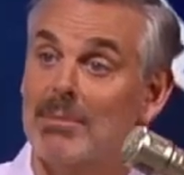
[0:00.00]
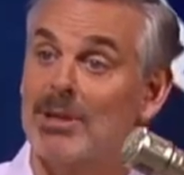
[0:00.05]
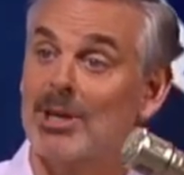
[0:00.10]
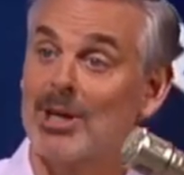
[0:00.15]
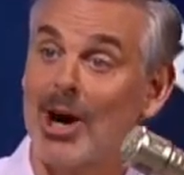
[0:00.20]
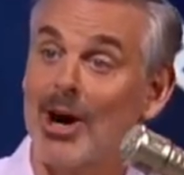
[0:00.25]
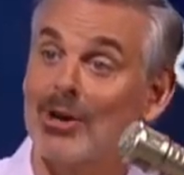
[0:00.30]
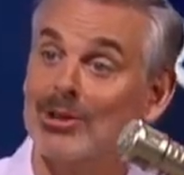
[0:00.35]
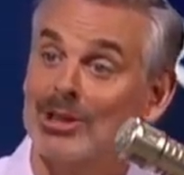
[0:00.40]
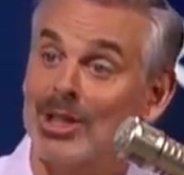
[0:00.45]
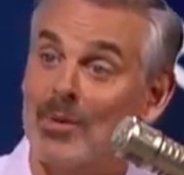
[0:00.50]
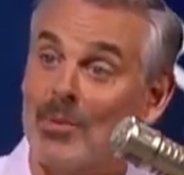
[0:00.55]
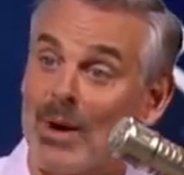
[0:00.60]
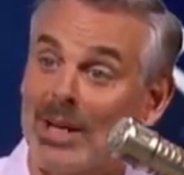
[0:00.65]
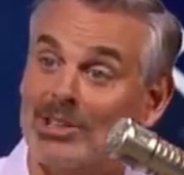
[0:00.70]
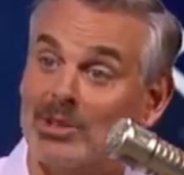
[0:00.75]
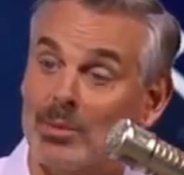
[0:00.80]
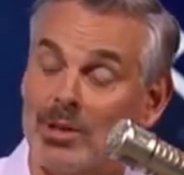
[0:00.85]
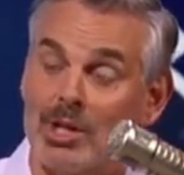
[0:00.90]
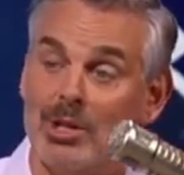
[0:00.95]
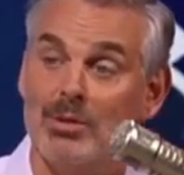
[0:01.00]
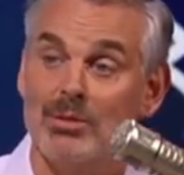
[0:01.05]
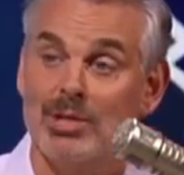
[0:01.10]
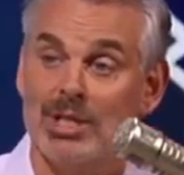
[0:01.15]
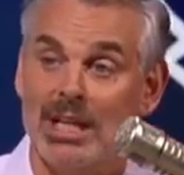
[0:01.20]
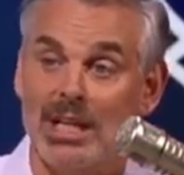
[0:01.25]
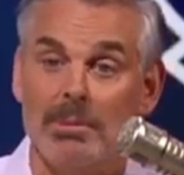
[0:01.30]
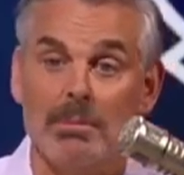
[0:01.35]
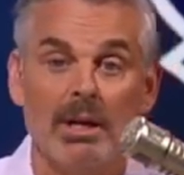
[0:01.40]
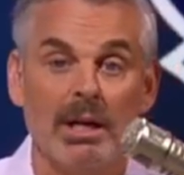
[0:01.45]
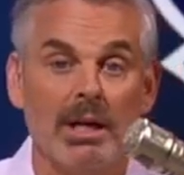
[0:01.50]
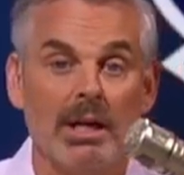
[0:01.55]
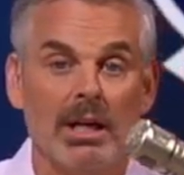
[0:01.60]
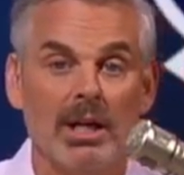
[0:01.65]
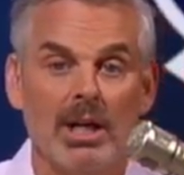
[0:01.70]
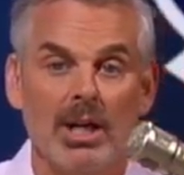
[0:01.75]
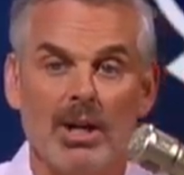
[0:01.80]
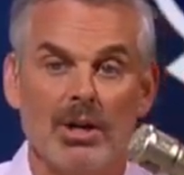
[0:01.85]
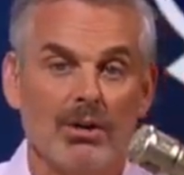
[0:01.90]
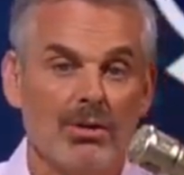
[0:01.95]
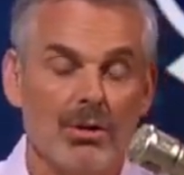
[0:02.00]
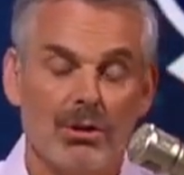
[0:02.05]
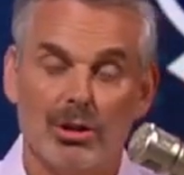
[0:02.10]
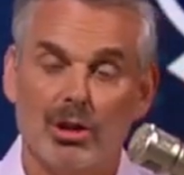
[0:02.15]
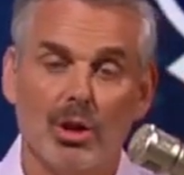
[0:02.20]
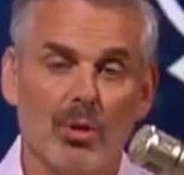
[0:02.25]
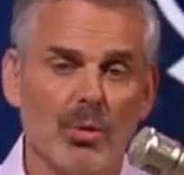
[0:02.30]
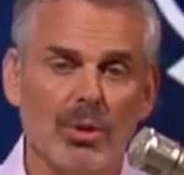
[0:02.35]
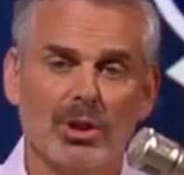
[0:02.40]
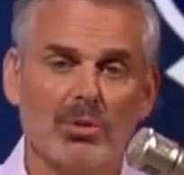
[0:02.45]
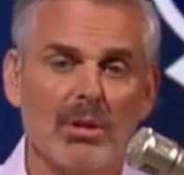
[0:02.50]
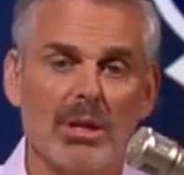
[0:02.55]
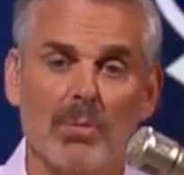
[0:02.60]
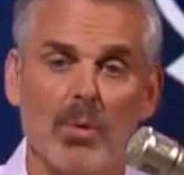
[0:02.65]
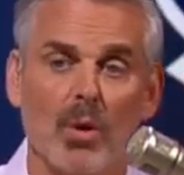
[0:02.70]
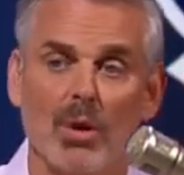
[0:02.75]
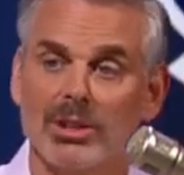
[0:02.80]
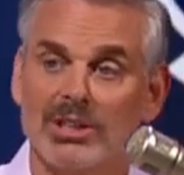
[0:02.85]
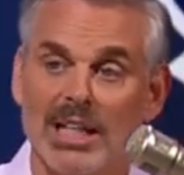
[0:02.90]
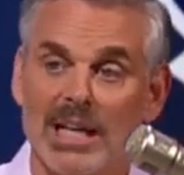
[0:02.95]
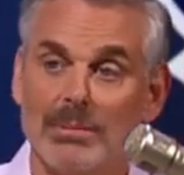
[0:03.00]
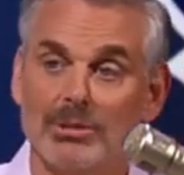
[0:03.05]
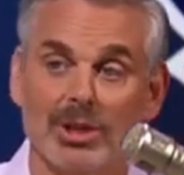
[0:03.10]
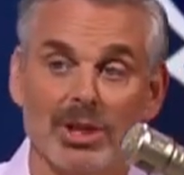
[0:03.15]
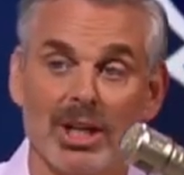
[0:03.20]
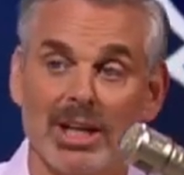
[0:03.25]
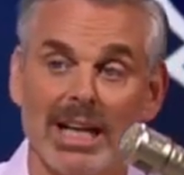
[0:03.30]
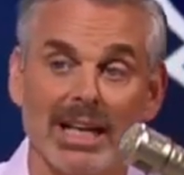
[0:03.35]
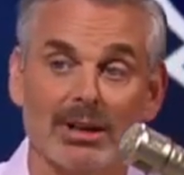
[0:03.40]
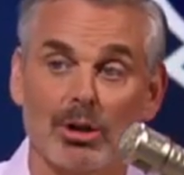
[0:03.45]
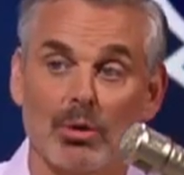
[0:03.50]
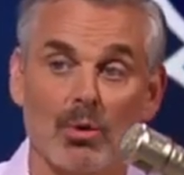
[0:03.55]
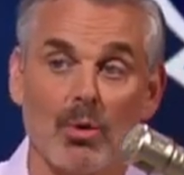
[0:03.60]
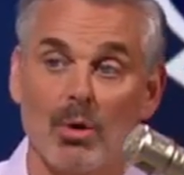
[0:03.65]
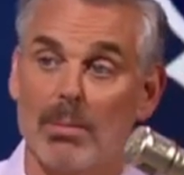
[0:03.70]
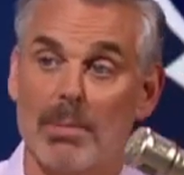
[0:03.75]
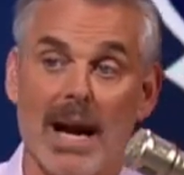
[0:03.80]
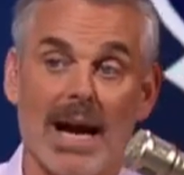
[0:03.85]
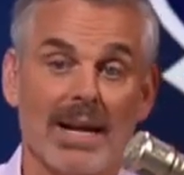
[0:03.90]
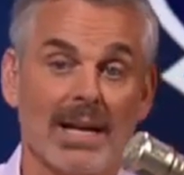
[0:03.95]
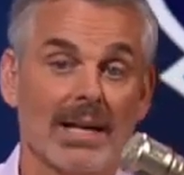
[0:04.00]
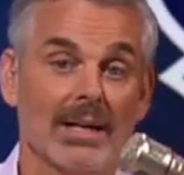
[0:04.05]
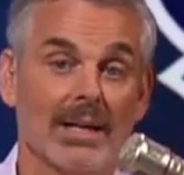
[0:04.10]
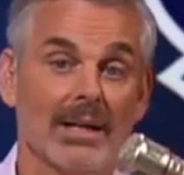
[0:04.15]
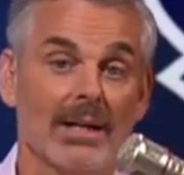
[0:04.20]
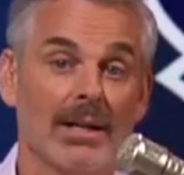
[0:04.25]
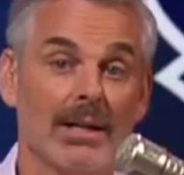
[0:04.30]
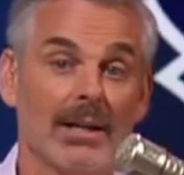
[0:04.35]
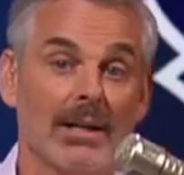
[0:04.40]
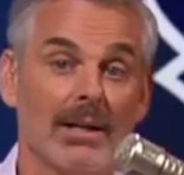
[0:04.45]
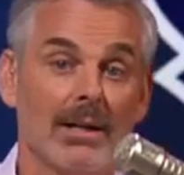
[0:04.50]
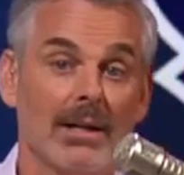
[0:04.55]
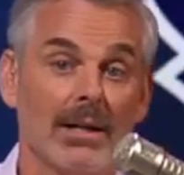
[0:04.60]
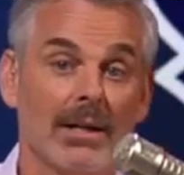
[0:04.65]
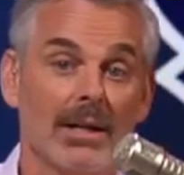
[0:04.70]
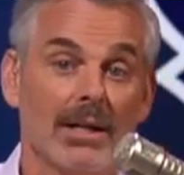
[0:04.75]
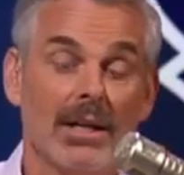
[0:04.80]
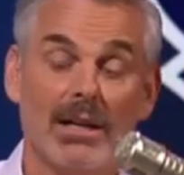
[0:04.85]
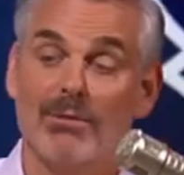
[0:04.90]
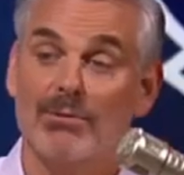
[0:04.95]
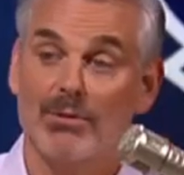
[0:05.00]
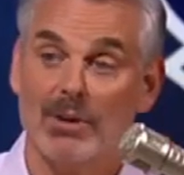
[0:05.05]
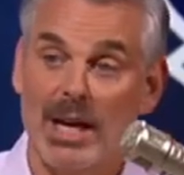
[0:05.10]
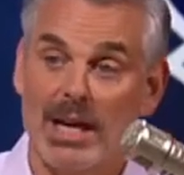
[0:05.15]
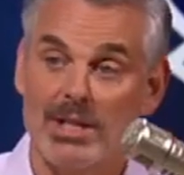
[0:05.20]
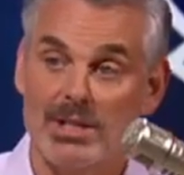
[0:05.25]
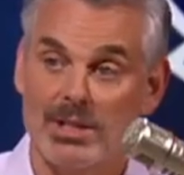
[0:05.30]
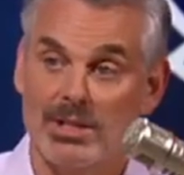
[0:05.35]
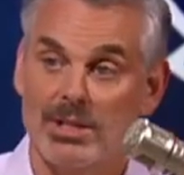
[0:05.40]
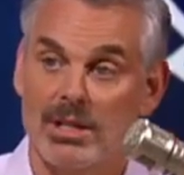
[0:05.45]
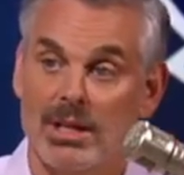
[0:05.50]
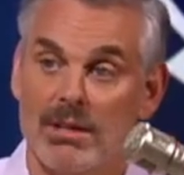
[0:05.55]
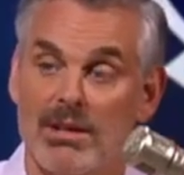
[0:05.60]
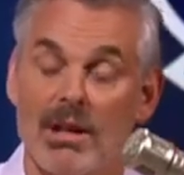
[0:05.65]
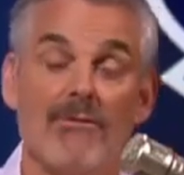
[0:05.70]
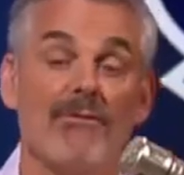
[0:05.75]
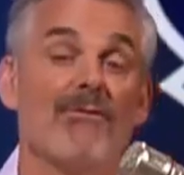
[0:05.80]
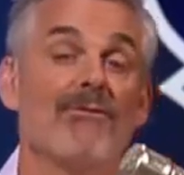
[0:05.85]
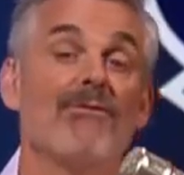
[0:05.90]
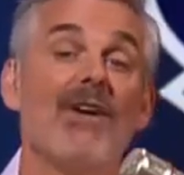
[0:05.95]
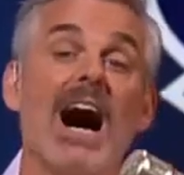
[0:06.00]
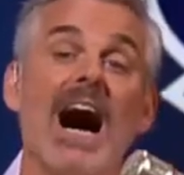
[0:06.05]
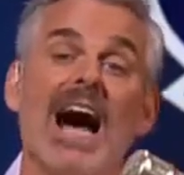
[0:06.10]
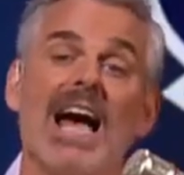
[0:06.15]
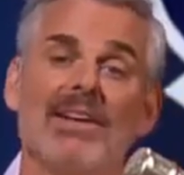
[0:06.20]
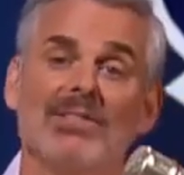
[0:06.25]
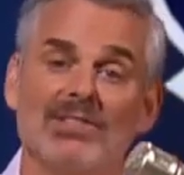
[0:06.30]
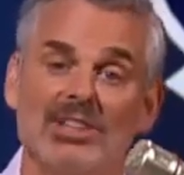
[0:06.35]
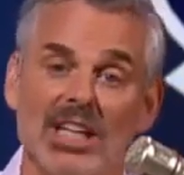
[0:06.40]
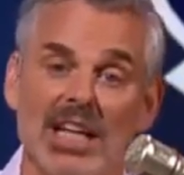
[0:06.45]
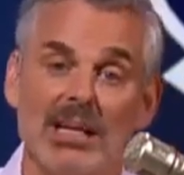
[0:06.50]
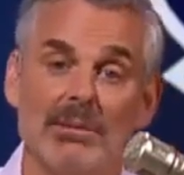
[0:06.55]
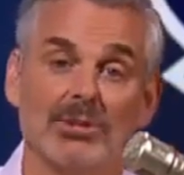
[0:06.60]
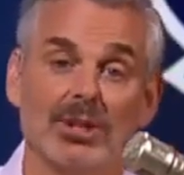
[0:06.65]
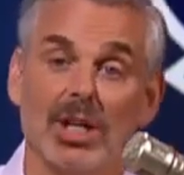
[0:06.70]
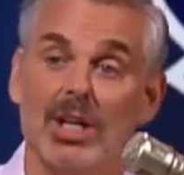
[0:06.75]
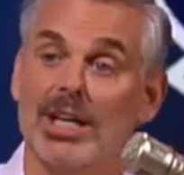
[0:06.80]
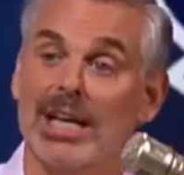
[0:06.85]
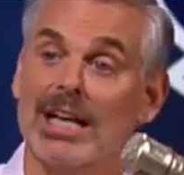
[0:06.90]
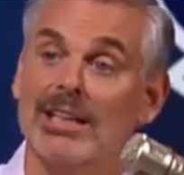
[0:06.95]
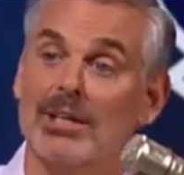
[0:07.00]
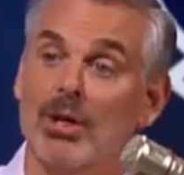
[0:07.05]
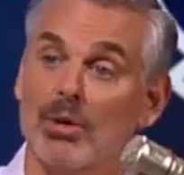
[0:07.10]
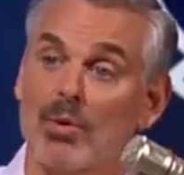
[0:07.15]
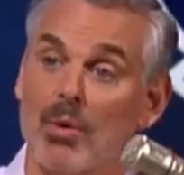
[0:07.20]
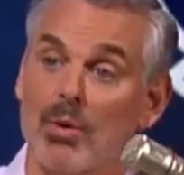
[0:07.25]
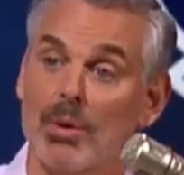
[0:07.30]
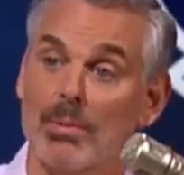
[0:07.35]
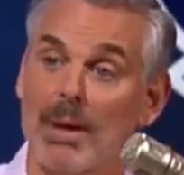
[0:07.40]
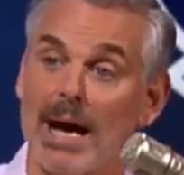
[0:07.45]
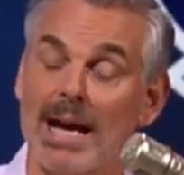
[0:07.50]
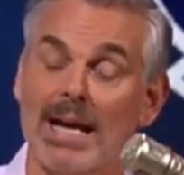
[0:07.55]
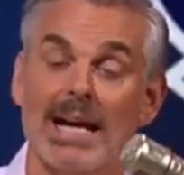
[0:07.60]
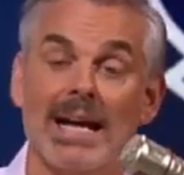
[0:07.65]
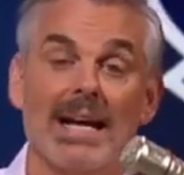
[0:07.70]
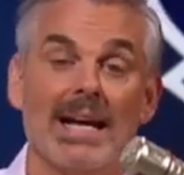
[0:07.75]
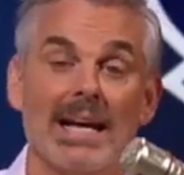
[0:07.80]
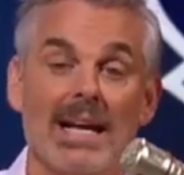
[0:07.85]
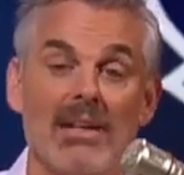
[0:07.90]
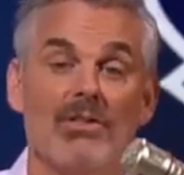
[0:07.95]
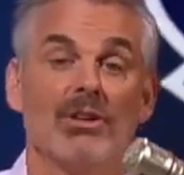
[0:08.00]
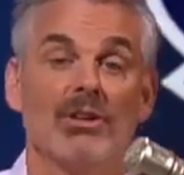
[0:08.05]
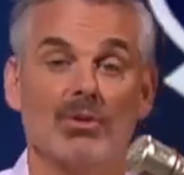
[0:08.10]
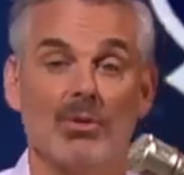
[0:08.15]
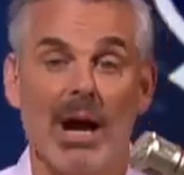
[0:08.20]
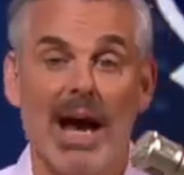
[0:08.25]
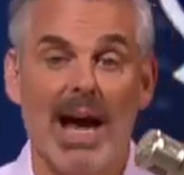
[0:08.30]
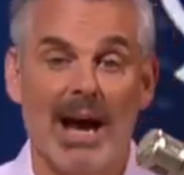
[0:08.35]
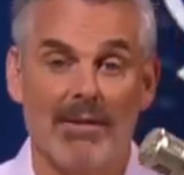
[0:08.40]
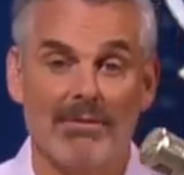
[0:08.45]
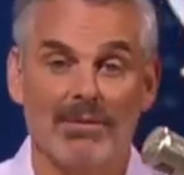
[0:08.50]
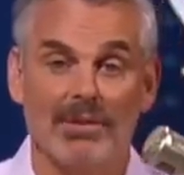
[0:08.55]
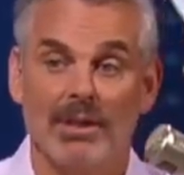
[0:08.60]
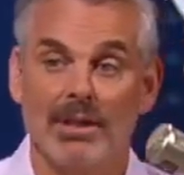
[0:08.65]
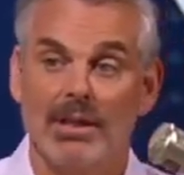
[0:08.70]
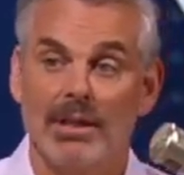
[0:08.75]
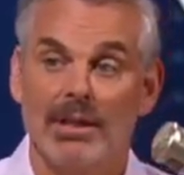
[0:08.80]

and Carson Wentz with a new team. Two or three more teams are going to get their quarterback in free agency. Then five teams are going to get their quarterback in the draft.